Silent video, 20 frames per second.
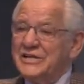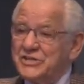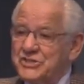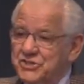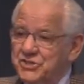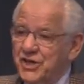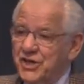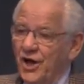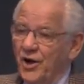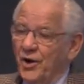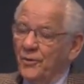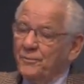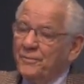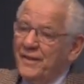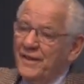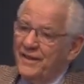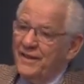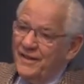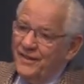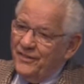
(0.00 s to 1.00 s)

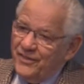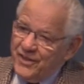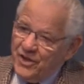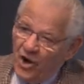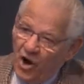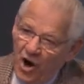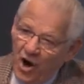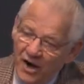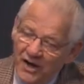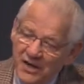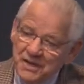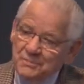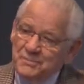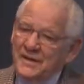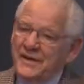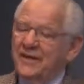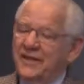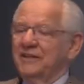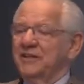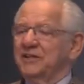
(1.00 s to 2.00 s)
So, the
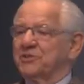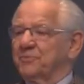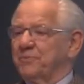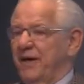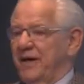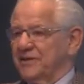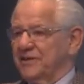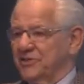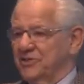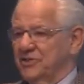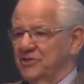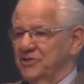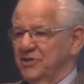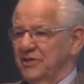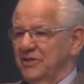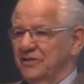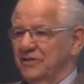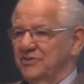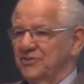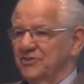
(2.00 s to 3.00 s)
argument in this passage
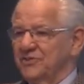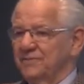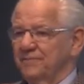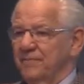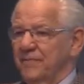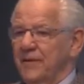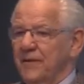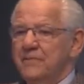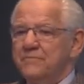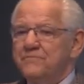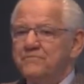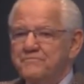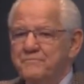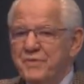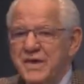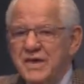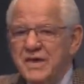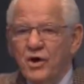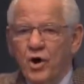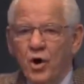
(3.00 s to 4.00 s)
is
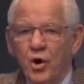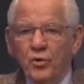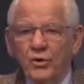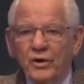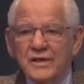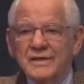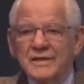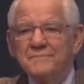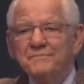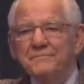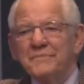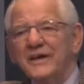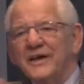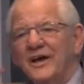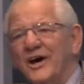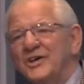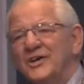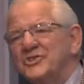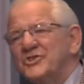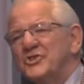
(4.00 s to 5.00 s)
be holy
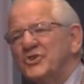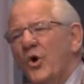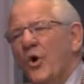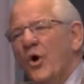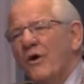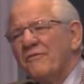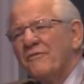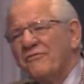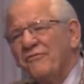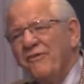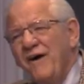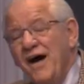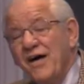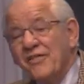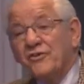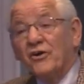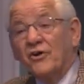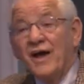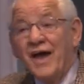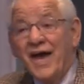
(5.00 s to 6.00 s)
because your
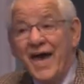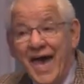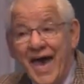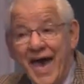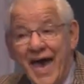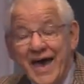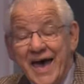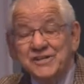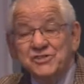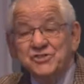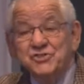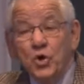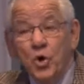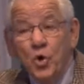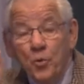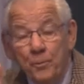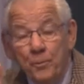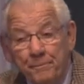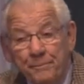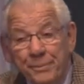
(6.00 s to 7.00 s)
Father, as
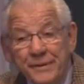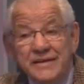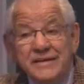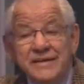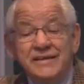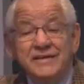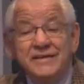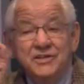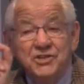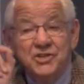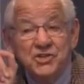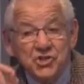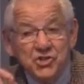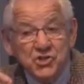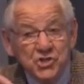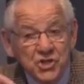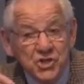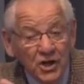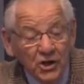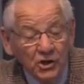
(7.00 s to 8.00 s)
obedient
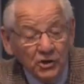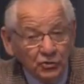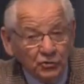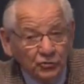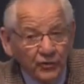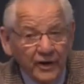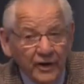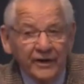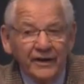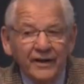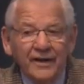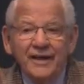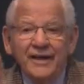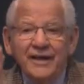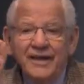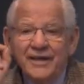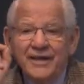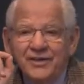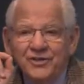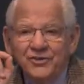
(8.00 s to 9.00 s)
children,
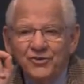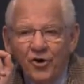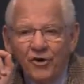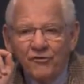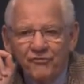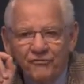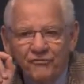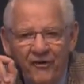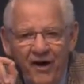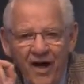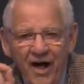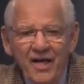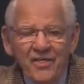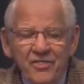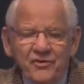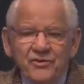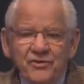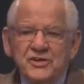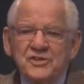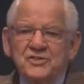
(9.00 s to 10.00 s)
your
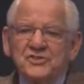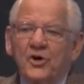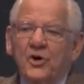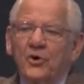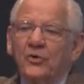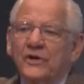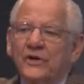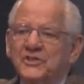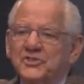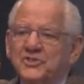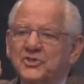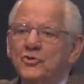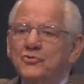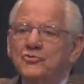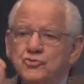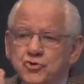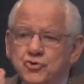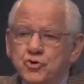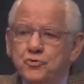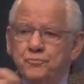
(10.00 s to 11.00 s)
Father is holy, so
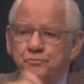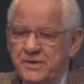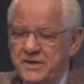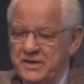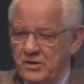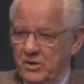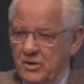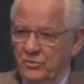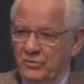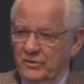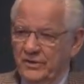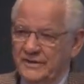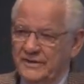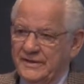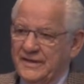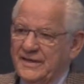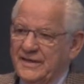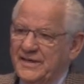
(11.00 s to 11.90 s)
you be holy.